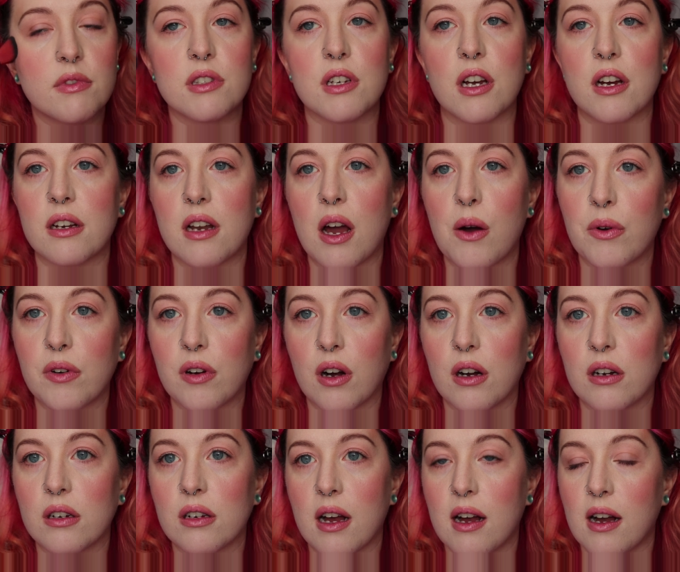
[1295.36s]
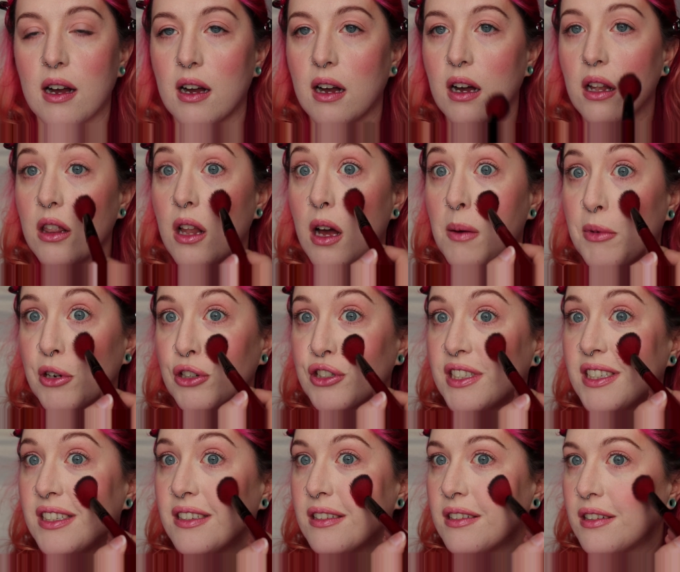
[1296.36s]
So yeah, now we've got a lot more
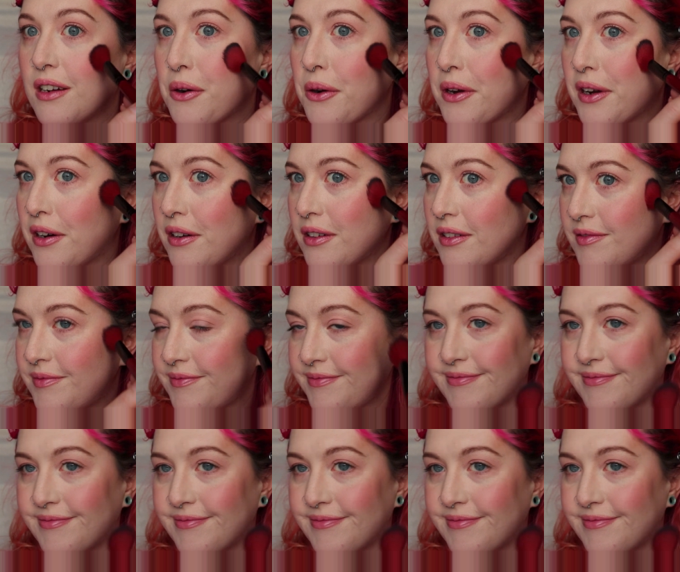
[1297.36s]
cheek going on.